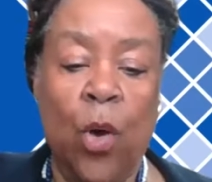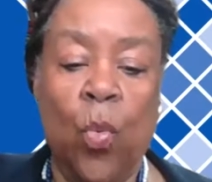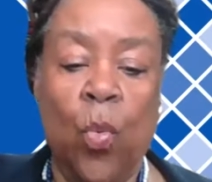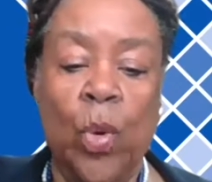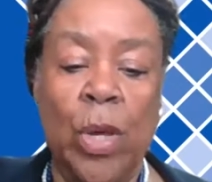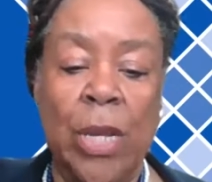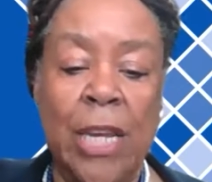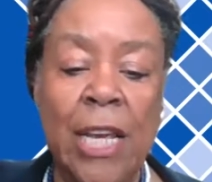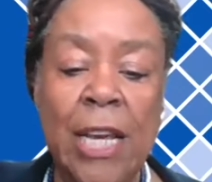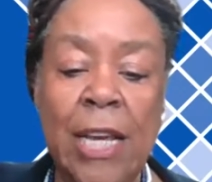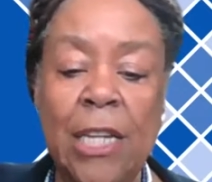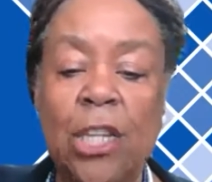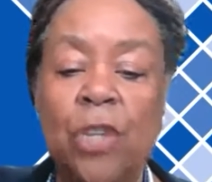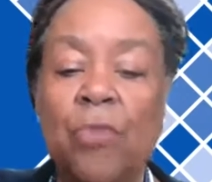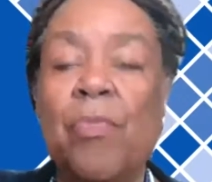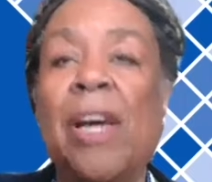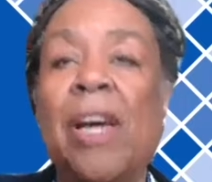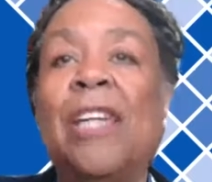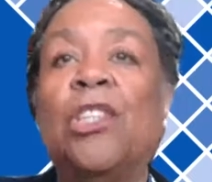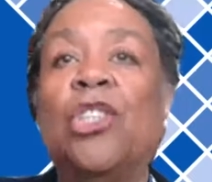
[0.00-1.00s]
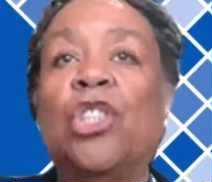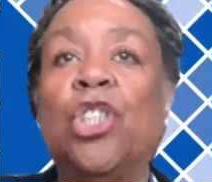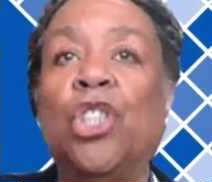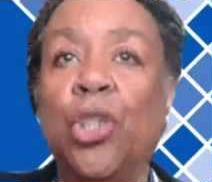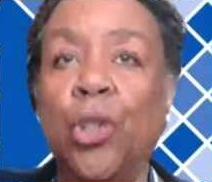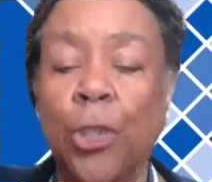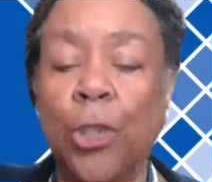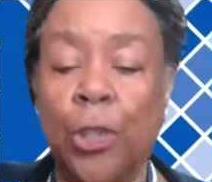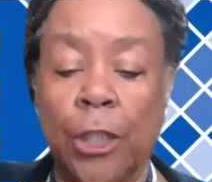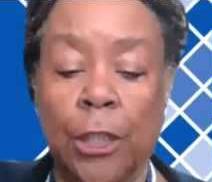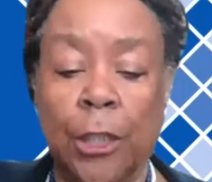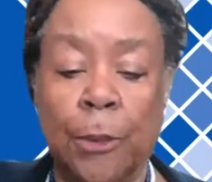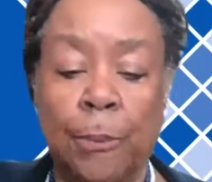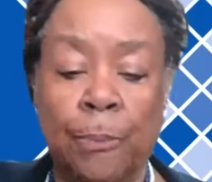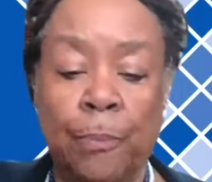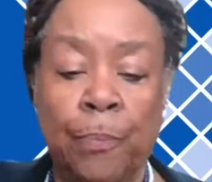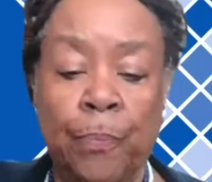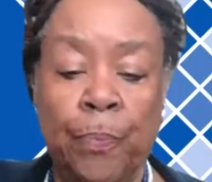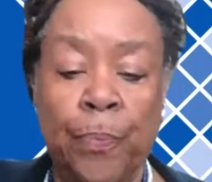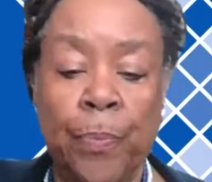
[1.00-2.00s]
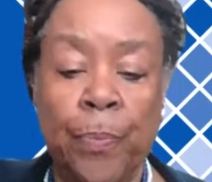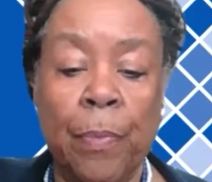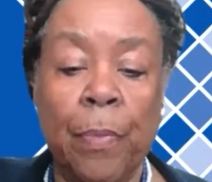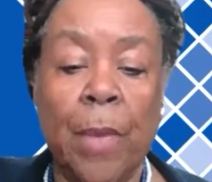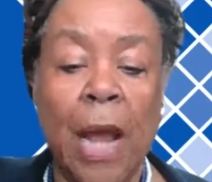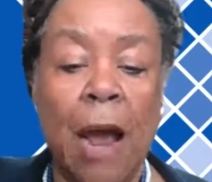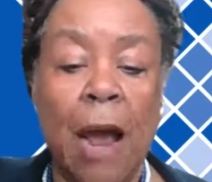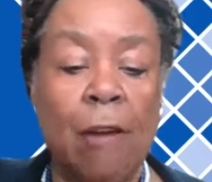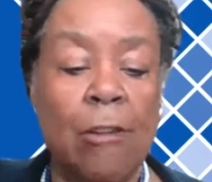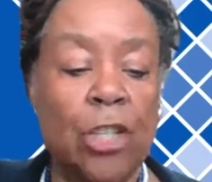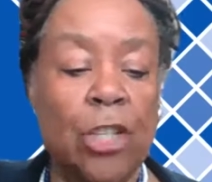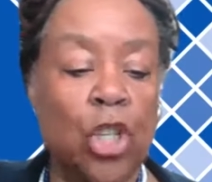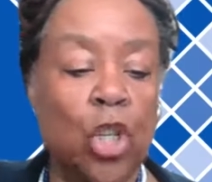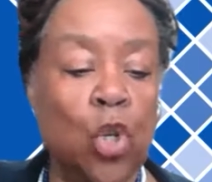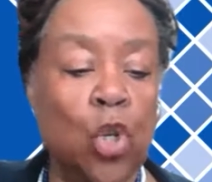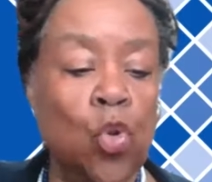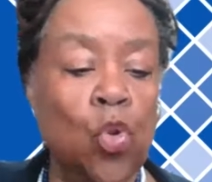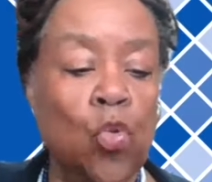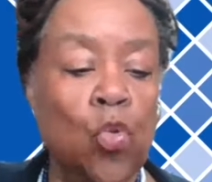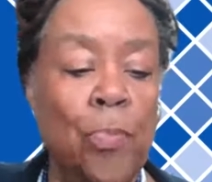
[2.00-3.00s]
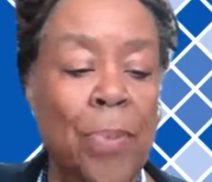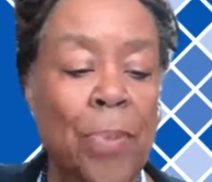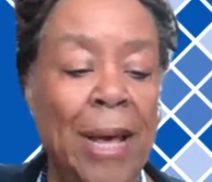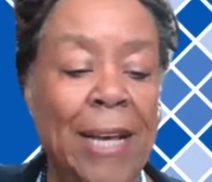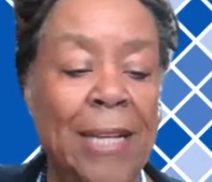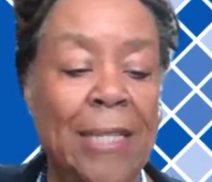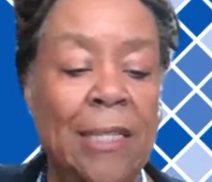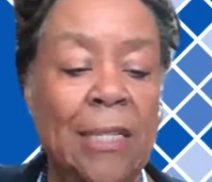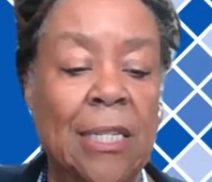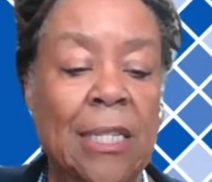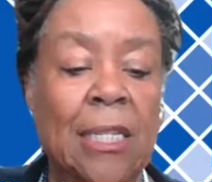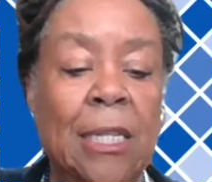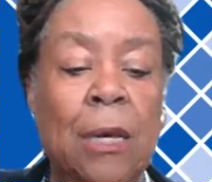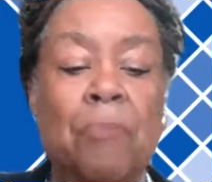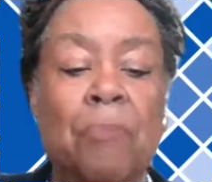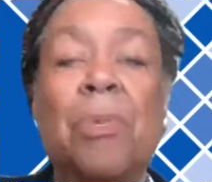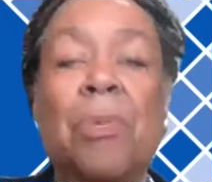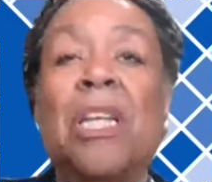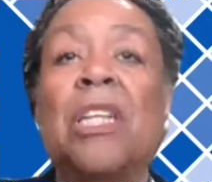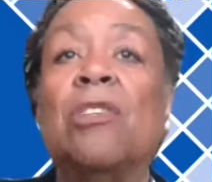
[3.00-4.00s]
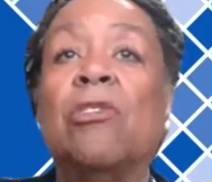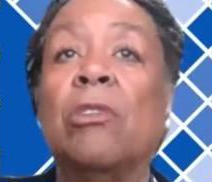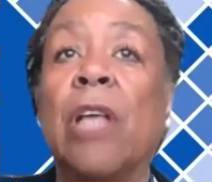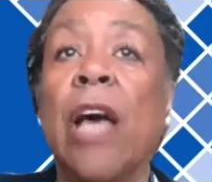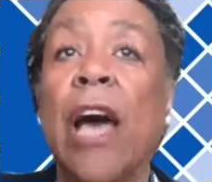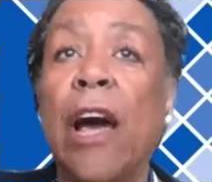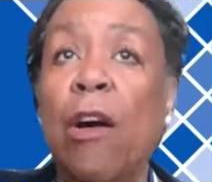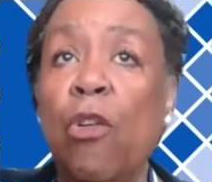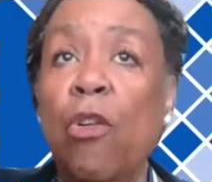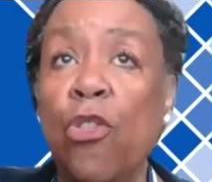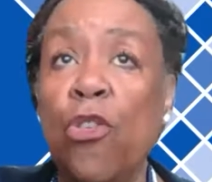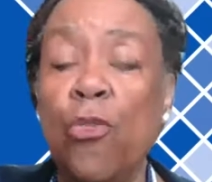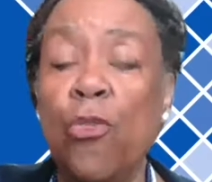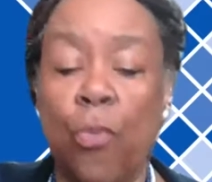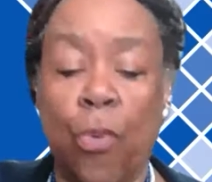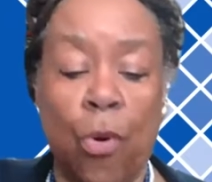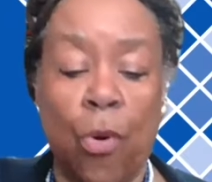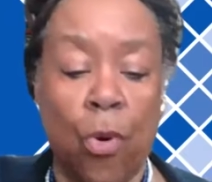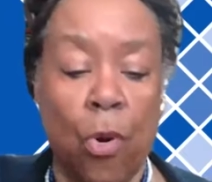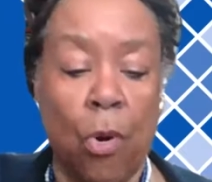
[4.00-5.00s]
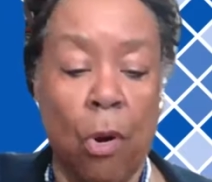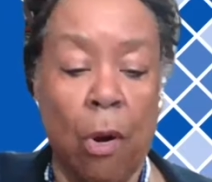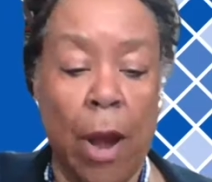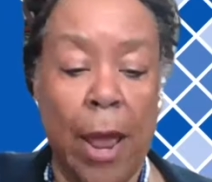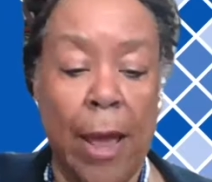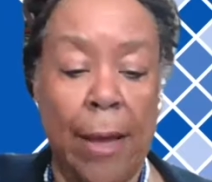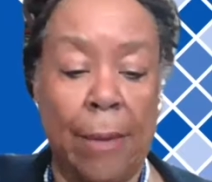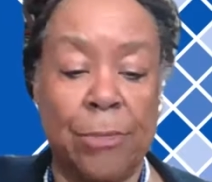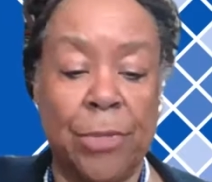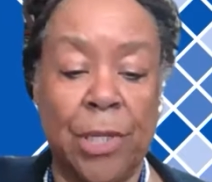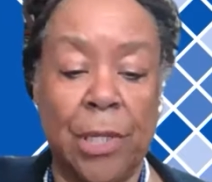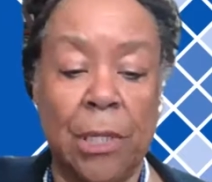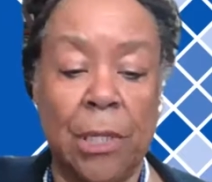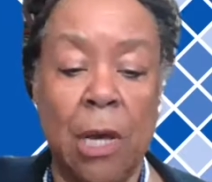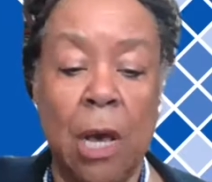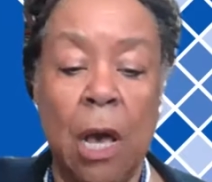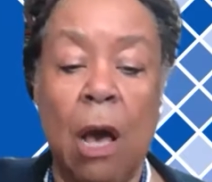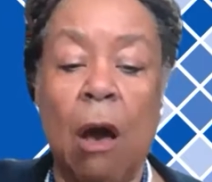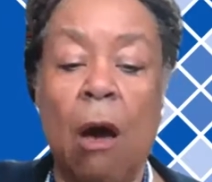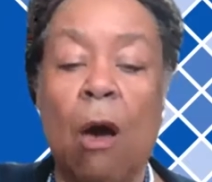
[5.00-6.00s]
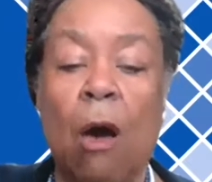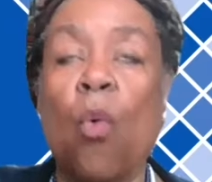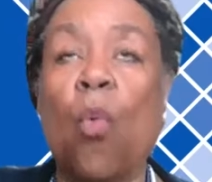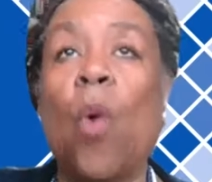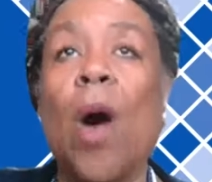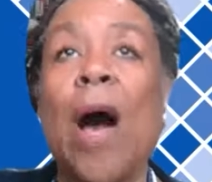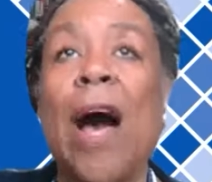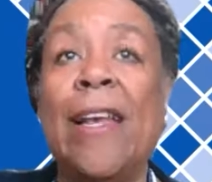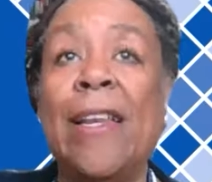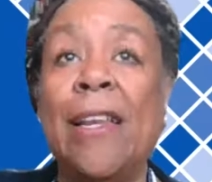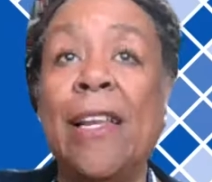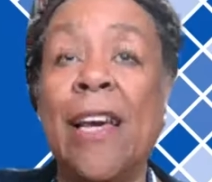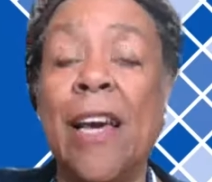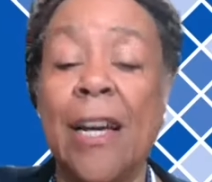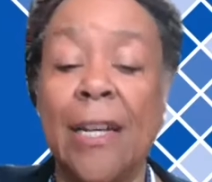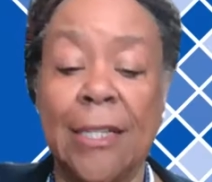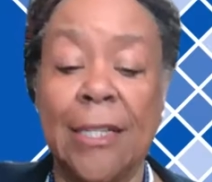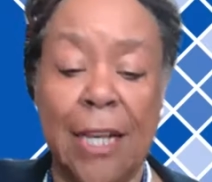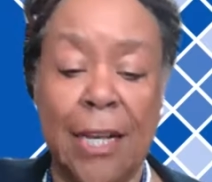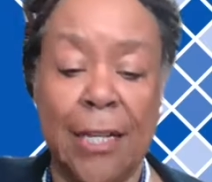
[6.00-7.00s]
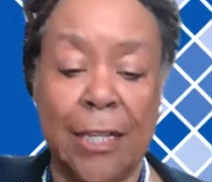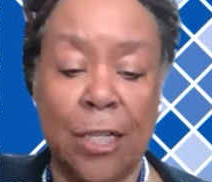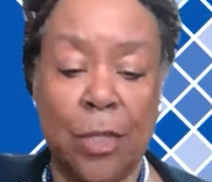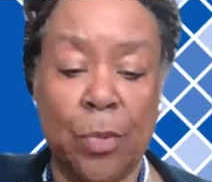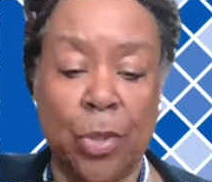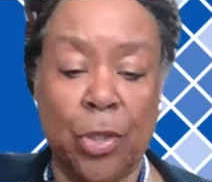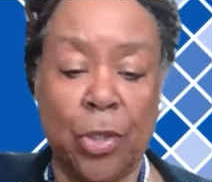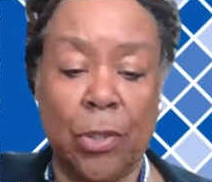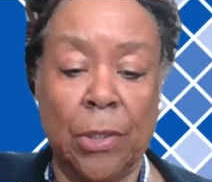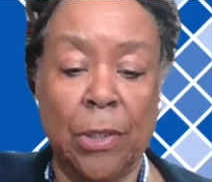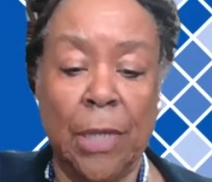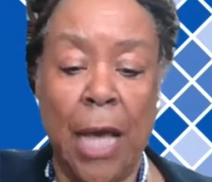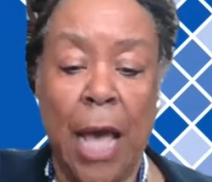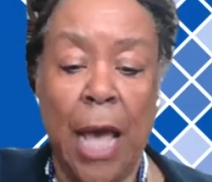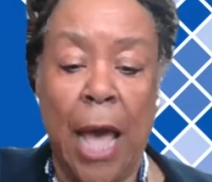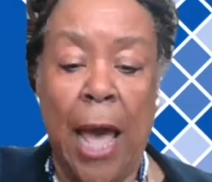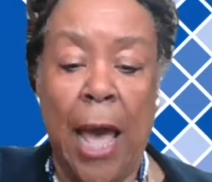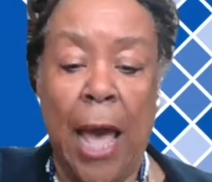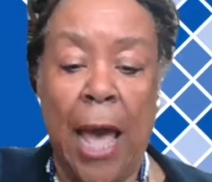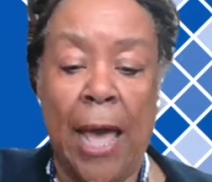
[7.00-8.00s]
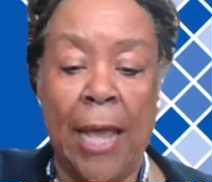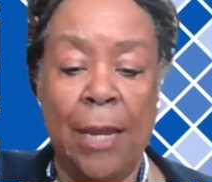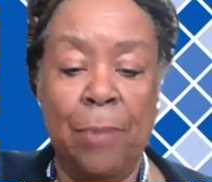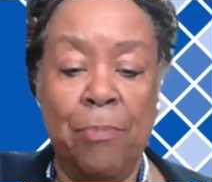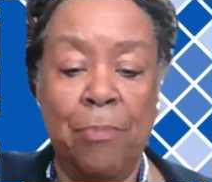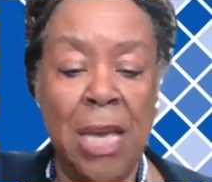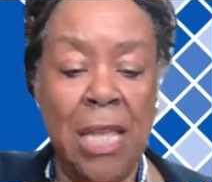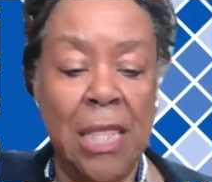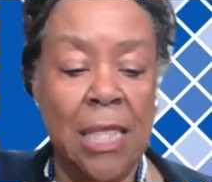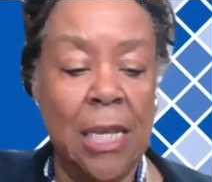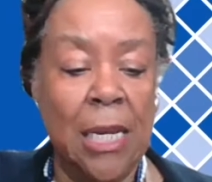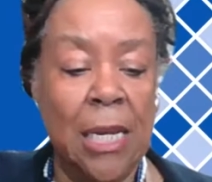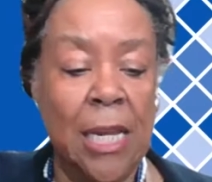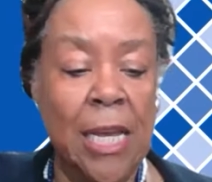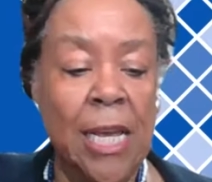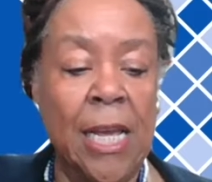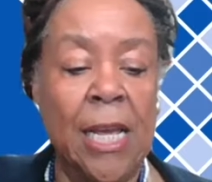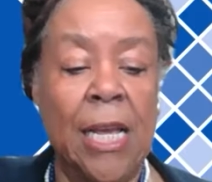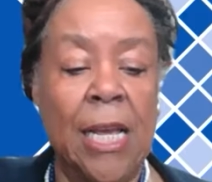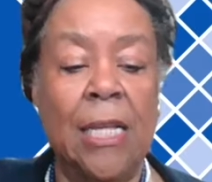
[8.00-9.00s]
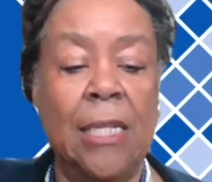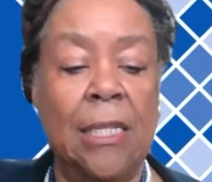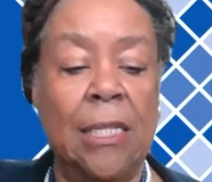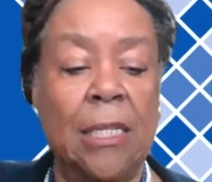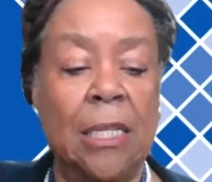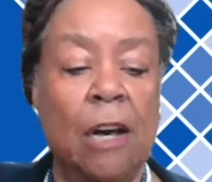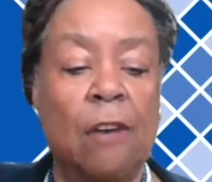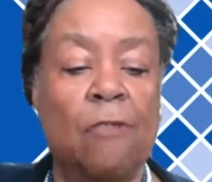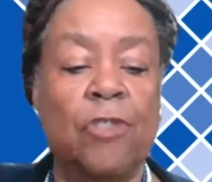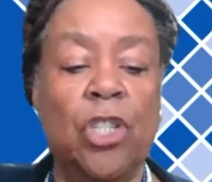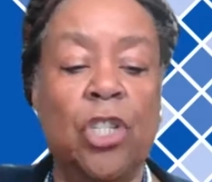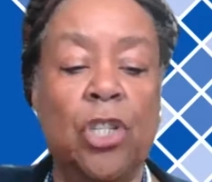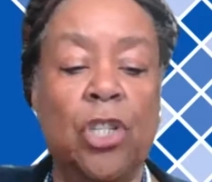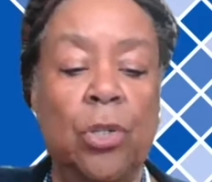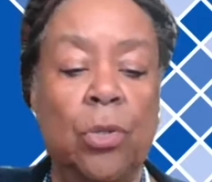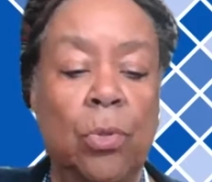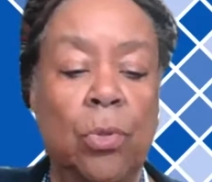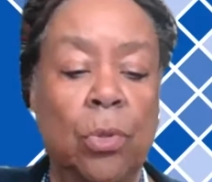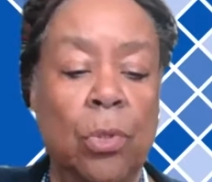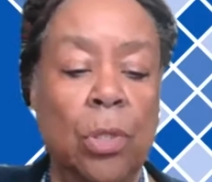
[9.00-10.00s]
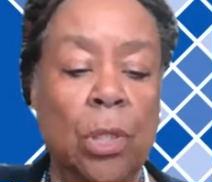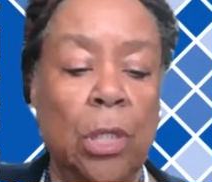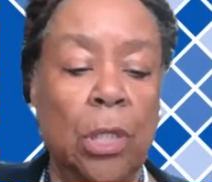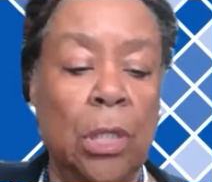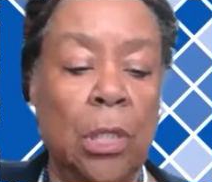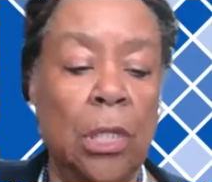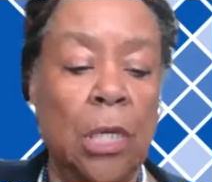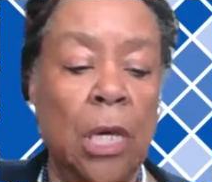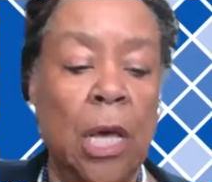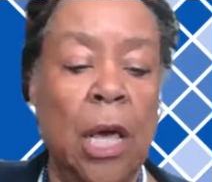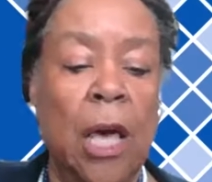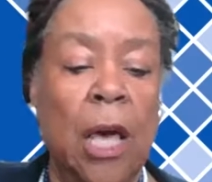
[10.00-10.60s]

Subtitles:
We need to make sure our school-based mental health programs are widely accessible and meet the needs of students,